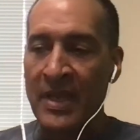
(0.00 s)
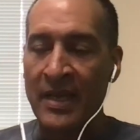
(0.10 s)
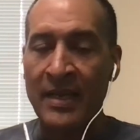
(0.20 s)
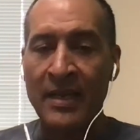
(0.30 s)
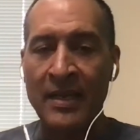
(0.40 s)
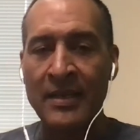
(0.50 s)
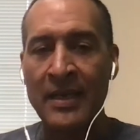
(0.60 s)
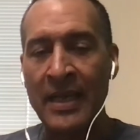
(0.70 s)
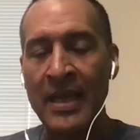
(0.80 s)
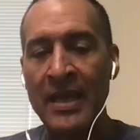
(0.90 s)
I,
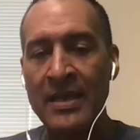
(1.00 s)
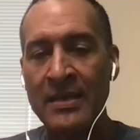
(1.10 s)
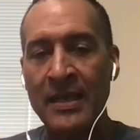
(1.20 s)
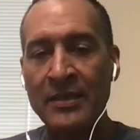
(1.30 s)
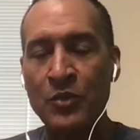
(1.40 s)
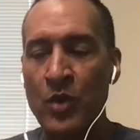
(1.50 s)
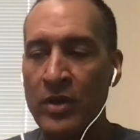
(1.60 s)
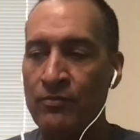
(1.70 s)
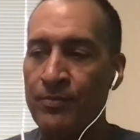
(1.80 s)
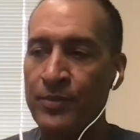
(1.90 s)
Again, I just want
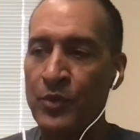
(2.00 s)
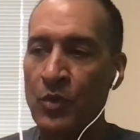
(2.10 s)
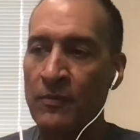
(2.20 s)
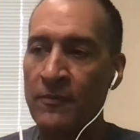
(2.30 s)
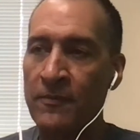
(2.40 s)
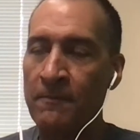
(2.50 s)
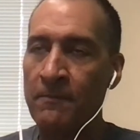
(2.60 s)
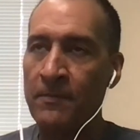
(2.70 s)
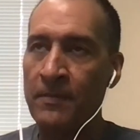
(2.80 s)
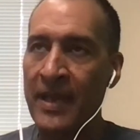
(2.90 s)
to sort of
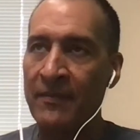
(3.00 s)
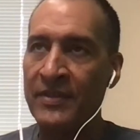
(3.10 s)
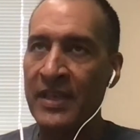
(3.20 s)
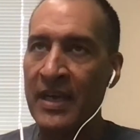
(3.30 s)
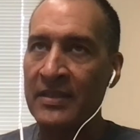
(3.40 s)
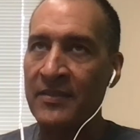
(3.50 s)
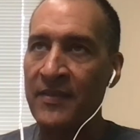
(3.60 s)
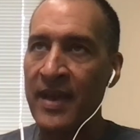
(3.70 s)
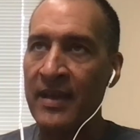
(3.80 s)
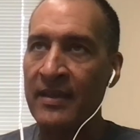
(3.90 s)
emphasize the
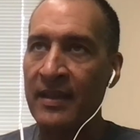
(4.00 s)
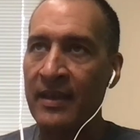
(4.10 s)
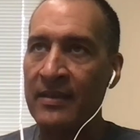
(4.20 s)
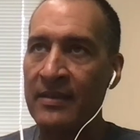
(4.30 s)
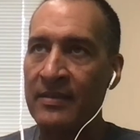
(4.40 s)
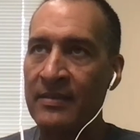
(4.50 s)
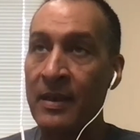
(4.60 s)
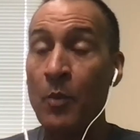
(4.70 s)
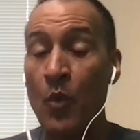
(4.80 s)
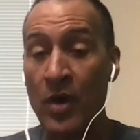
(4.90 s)
fact that
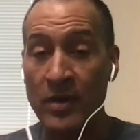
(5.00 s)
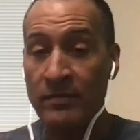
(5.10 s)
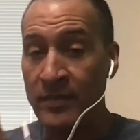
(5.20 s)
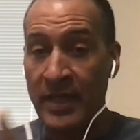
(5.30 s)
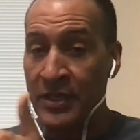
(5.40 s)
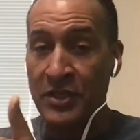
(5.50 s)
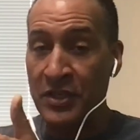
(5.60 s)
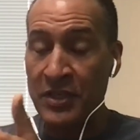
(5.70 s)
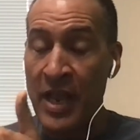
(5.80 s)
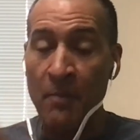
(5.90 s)
number one, it's
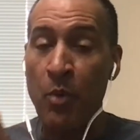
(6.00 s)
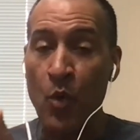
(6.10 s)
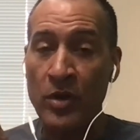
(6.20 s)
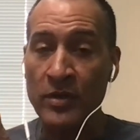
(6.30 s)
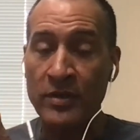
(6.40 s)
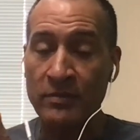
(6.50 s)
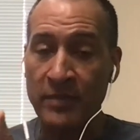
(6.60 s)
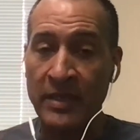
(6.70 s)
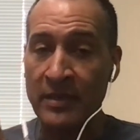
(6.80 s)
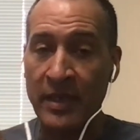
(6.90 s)
just important
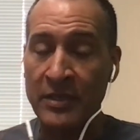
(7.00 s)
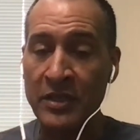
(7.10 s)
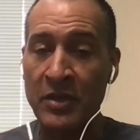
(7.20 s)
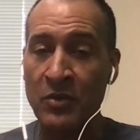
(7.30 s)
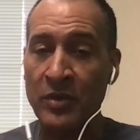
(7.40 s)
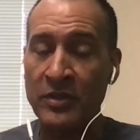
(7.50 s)
in general.